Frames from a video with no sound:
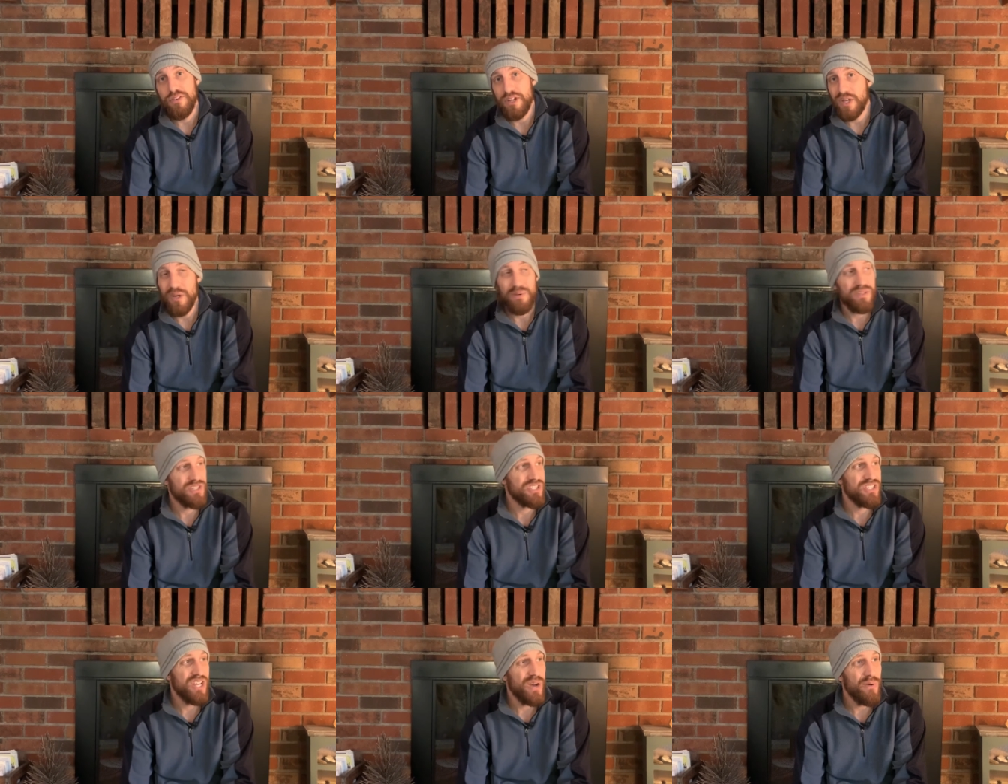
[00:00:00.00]
You know, it's
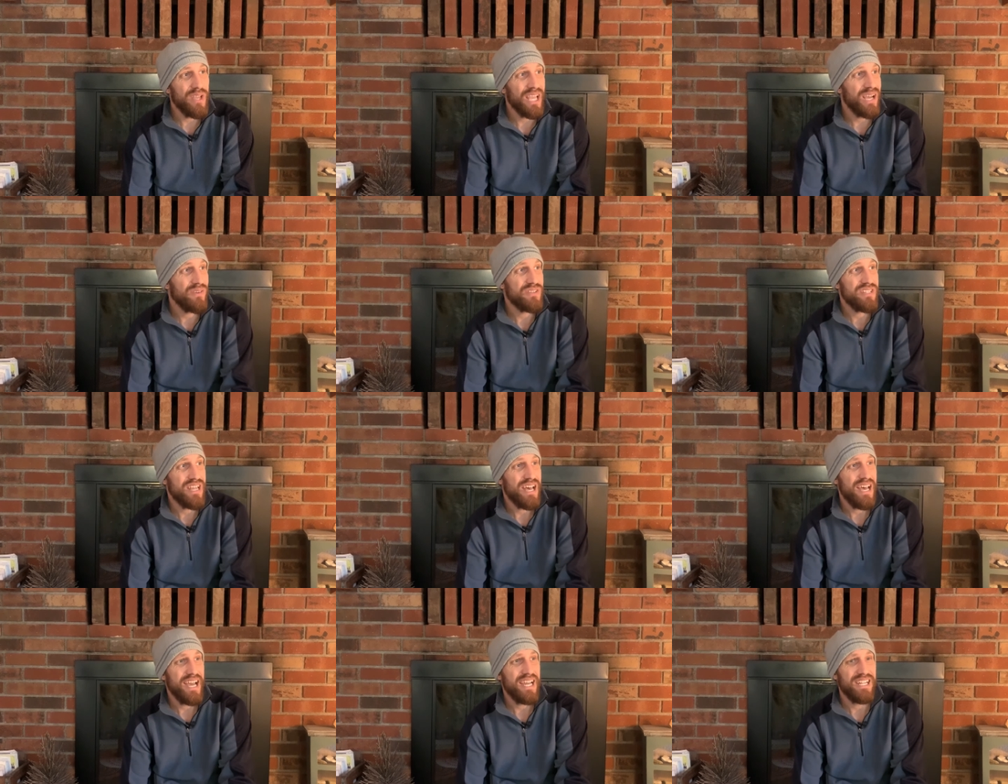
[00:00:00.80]
snowing
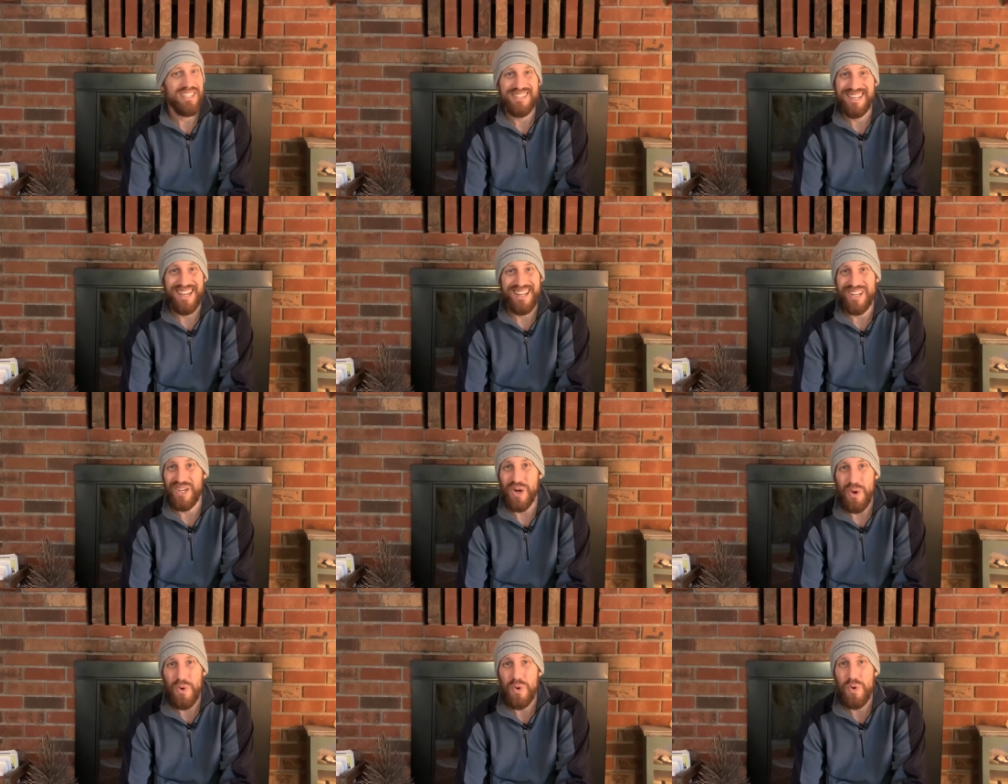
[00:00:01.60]
outside, it's kind of
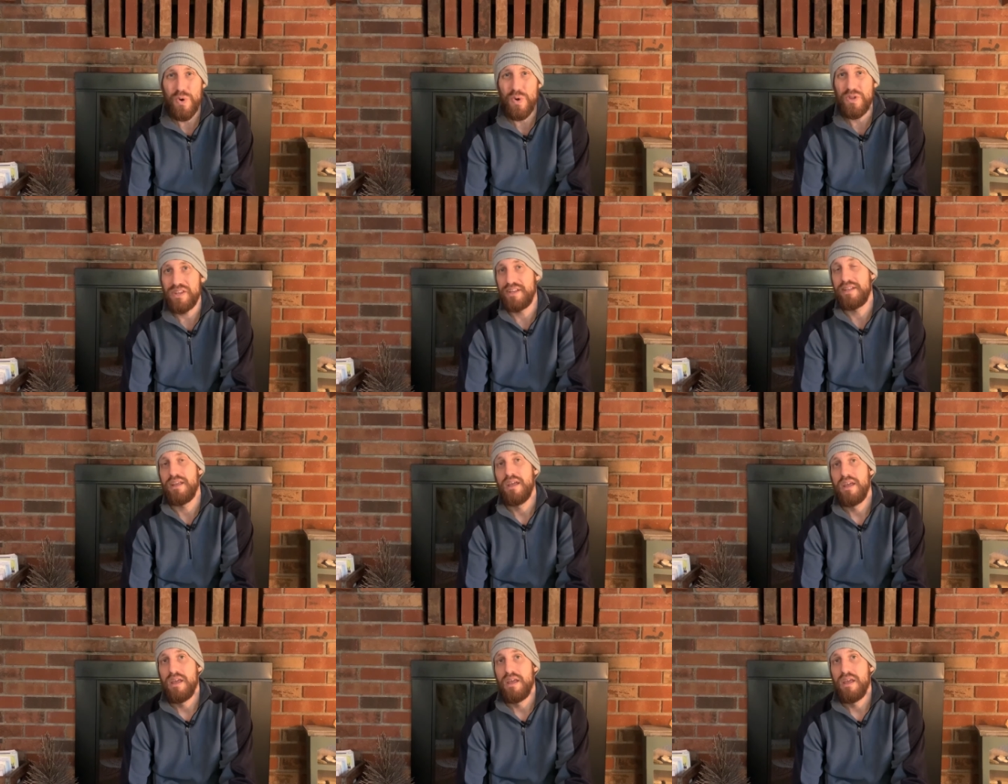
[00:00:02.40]
cold, and